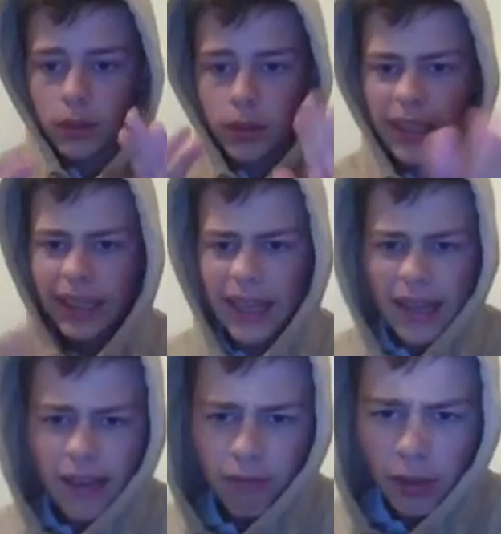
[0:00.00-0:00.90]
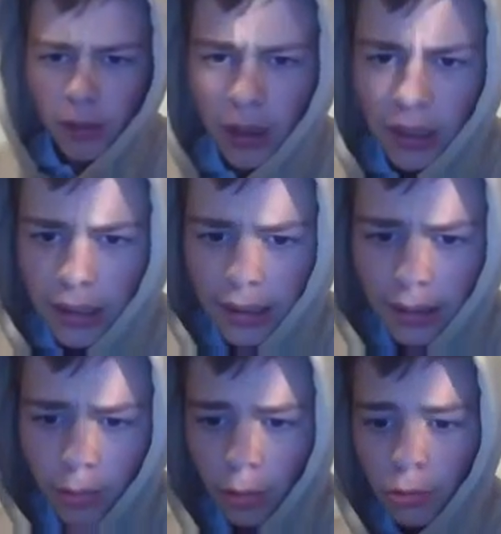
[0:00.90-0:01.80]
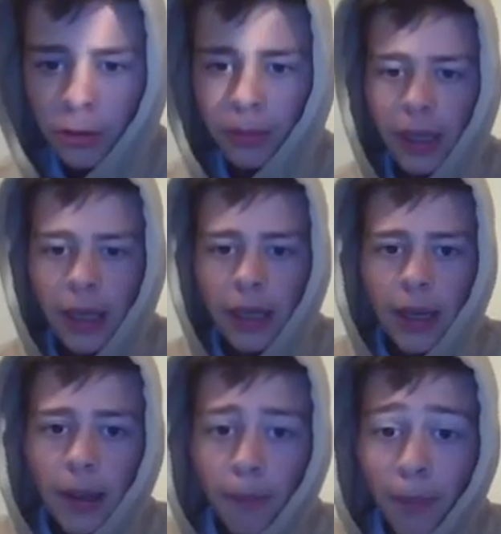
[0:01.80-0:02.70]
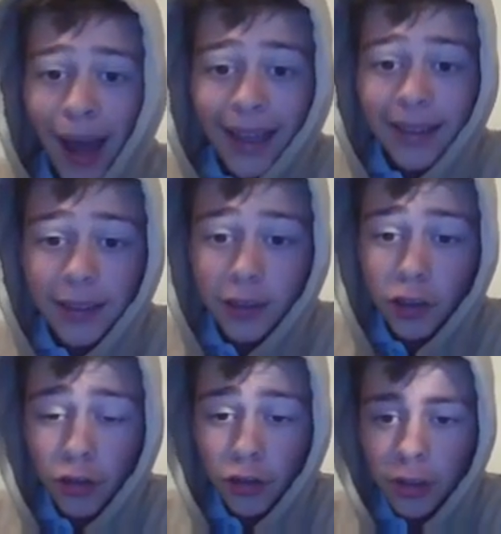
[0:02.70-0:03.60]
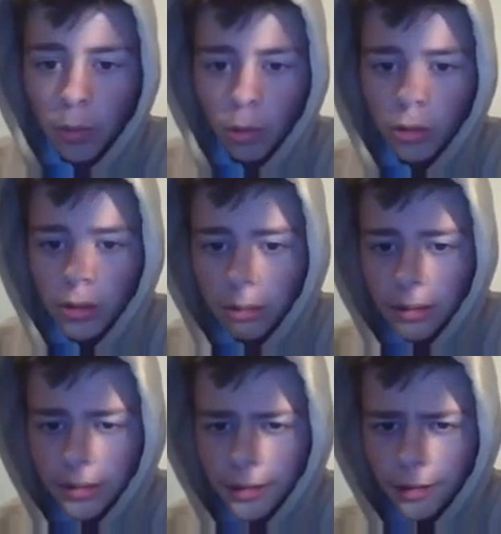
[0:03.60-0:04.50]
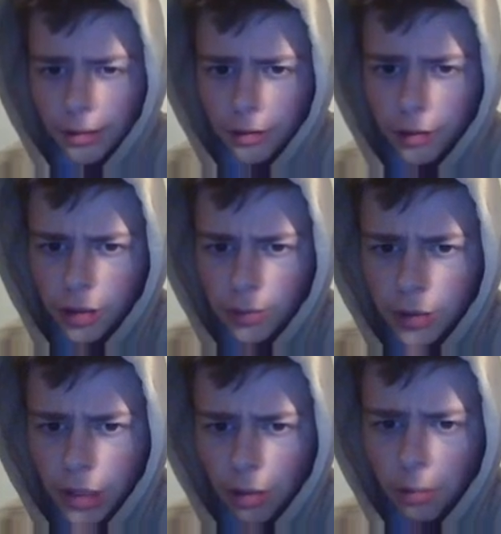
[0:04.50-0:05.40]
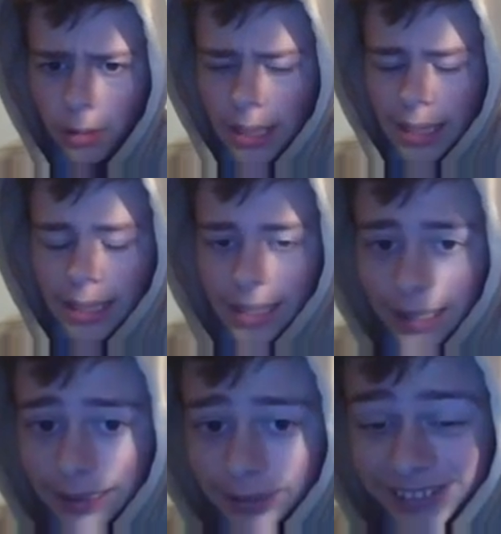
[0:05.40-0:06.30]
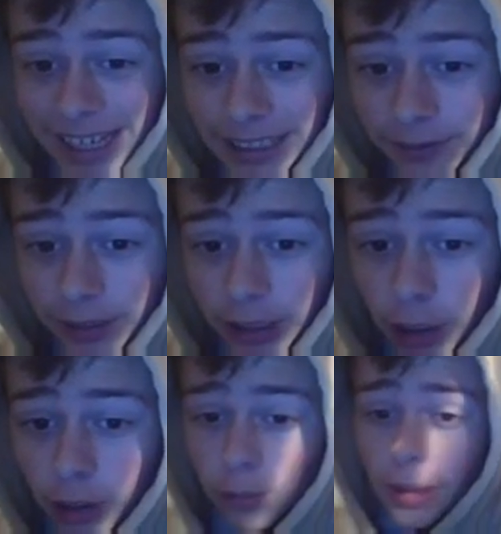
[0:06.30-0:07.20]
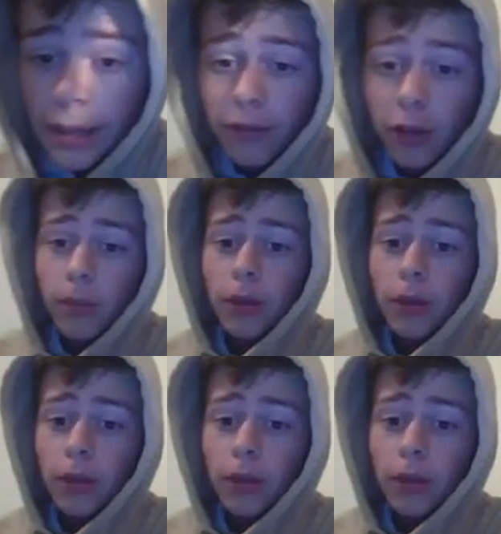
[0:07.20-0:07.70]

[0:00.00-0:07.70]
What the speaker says: G'day everyone and welcome back to the Sports Nut 129 YouTube channel. And in today's video we have got my